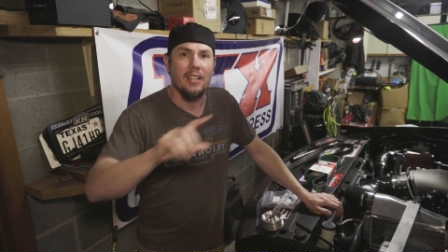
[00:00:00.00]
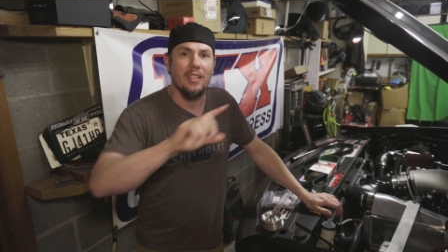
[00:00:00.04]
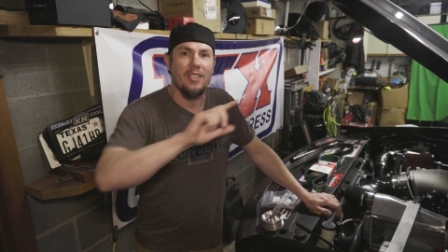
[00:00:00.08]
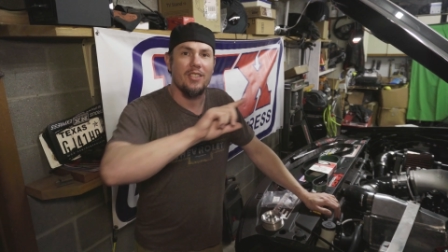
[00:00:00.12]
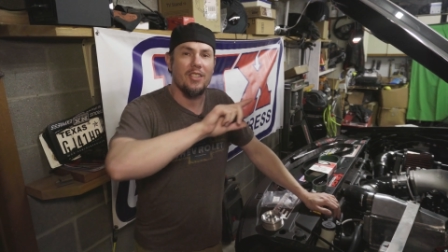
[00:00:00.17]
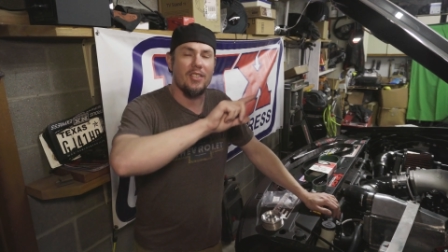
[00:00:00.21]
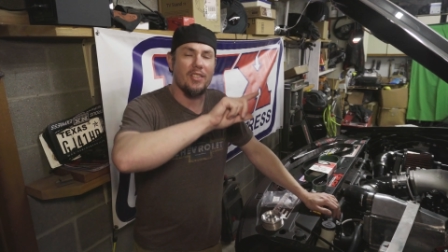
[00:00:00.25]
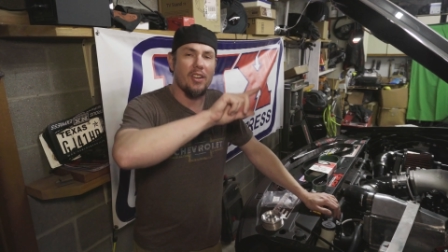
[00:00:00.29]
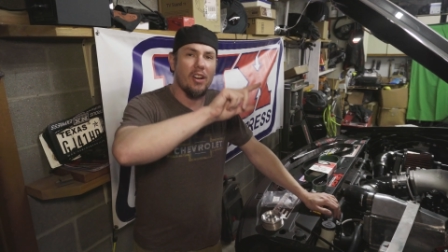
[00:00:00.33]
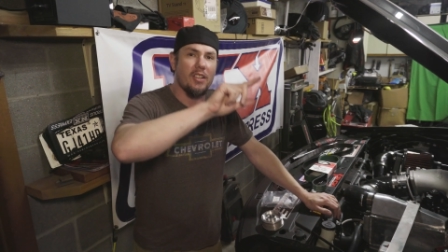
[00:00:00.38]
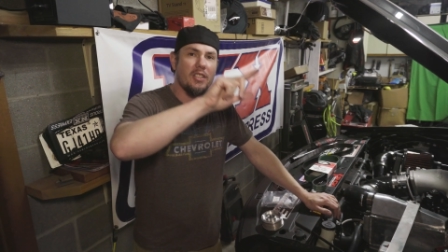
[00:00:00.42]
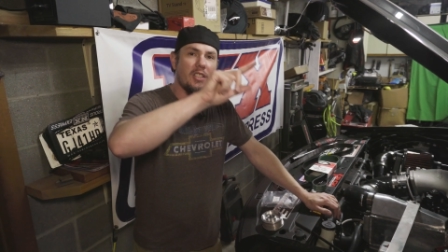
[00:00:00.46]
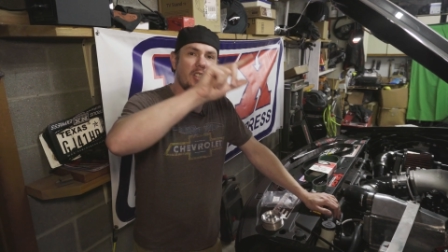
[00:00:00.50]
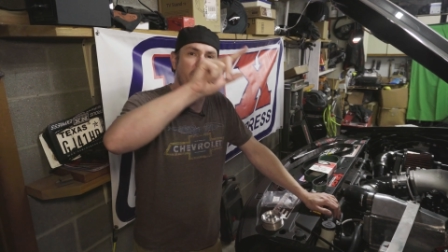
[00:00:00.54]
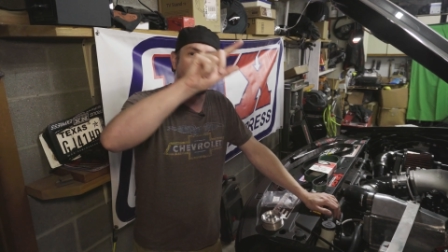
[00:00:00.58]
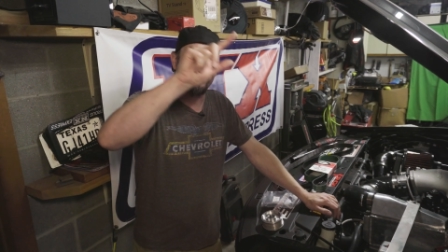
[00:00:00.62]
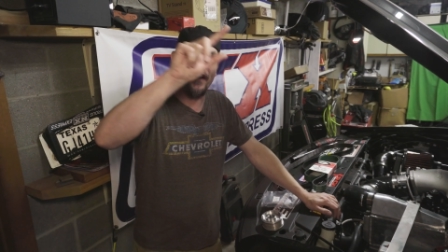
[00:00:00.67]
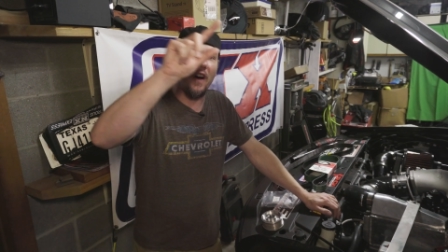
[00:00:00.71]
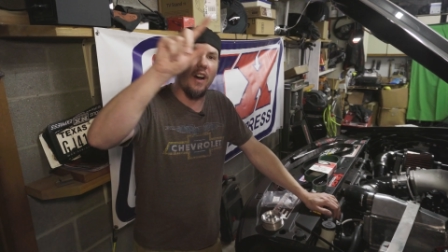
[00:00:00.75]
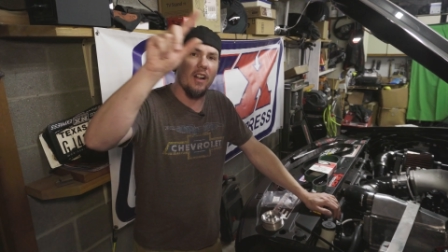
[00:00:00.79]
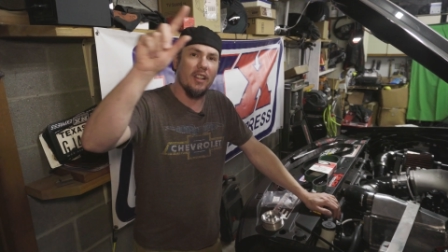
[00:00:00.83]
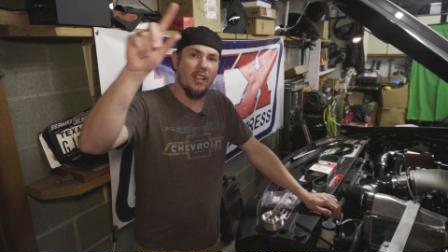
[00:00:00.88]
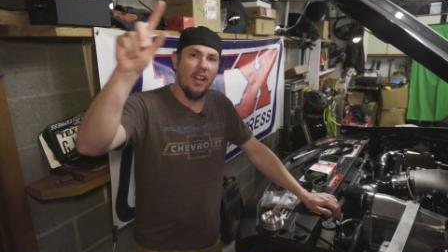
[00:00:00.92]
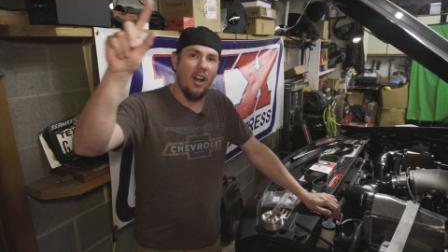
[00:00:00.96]
start to
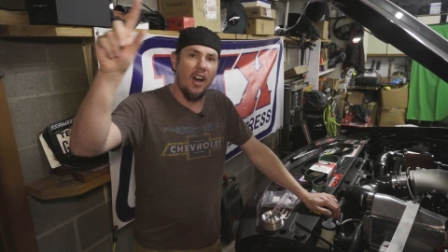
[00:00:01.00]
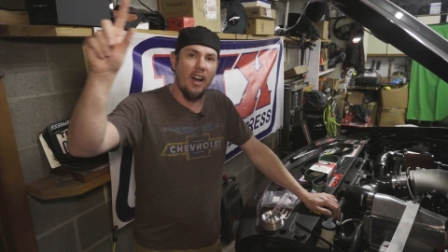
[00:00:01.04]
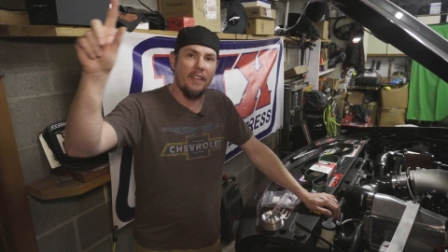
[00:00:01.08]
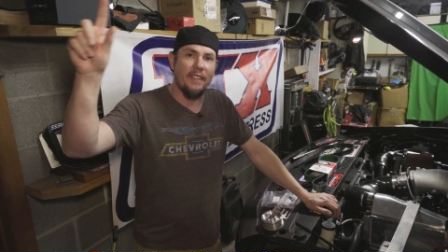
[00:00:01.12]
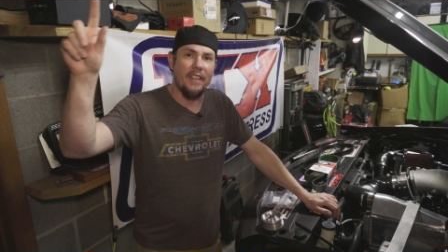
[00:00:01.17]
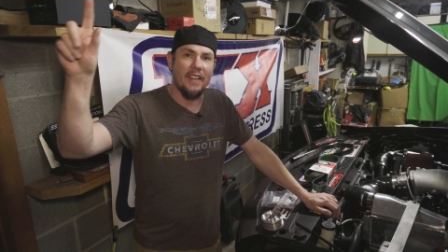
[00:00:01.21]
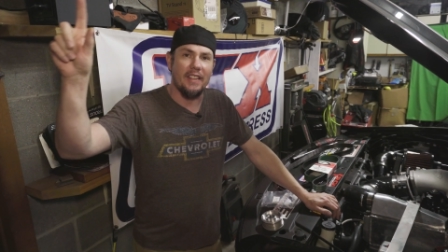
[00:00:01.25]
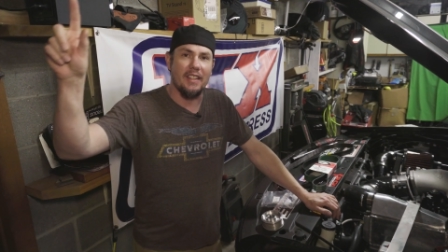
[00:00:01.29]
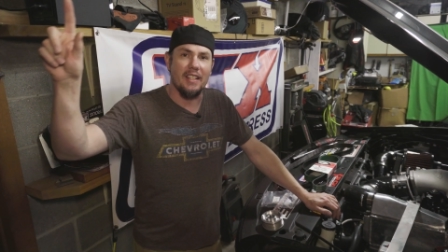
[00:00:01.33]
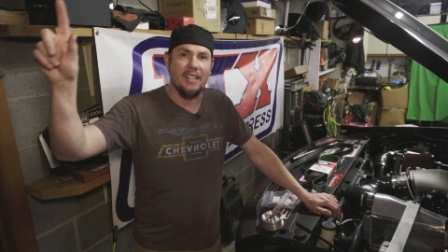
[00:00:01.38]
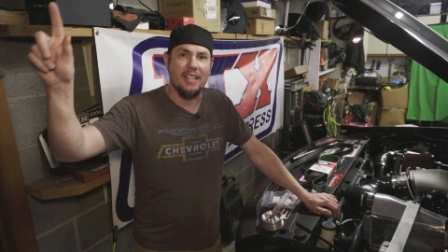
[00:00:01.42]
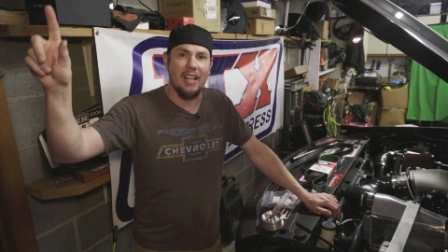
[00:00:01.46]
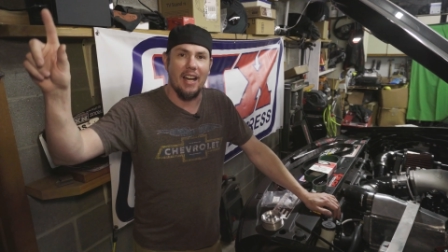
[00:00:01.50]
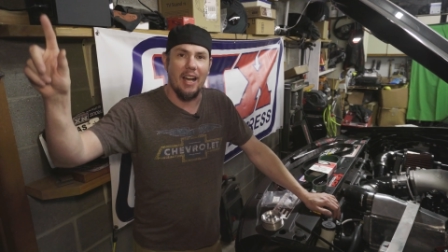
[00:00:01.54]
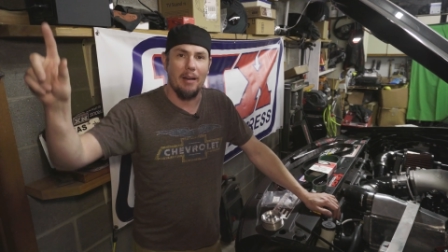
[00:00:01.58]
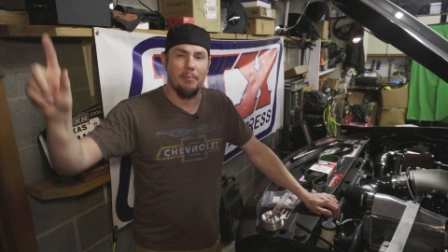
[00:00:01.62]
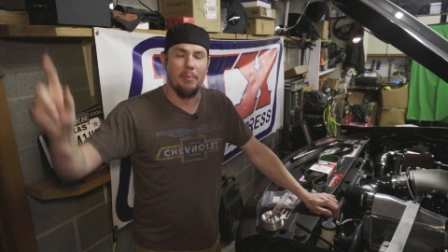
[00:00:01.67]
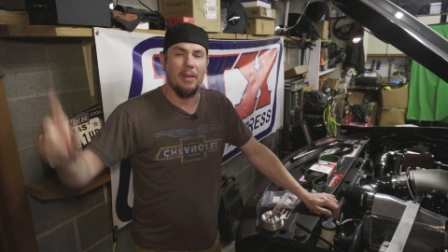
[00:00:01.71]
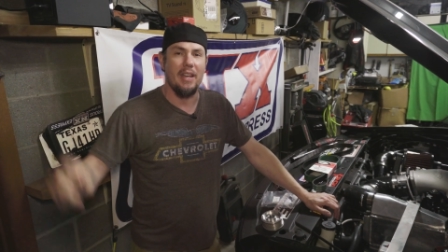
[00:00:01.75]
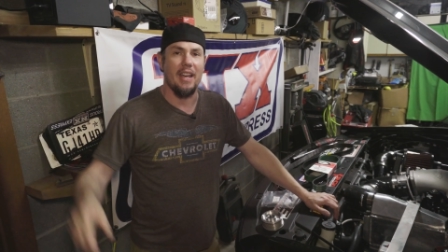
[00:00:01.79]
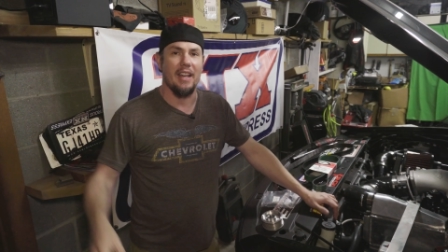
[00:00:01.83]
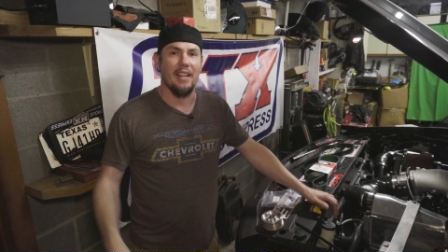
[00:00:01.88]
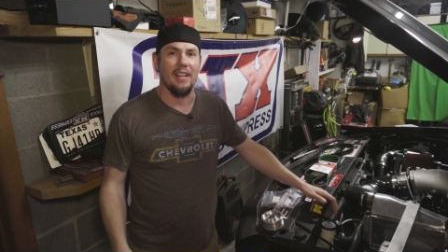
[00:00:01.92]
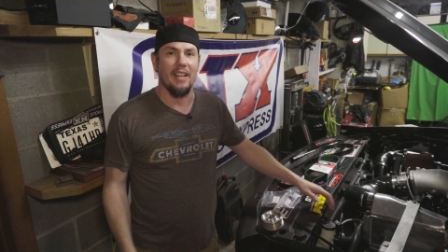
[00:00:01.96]
fall off at the
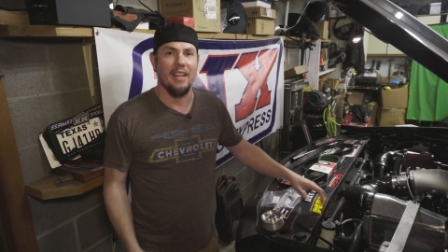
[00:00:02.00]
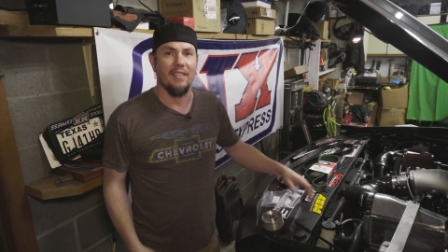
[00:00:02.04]
top end.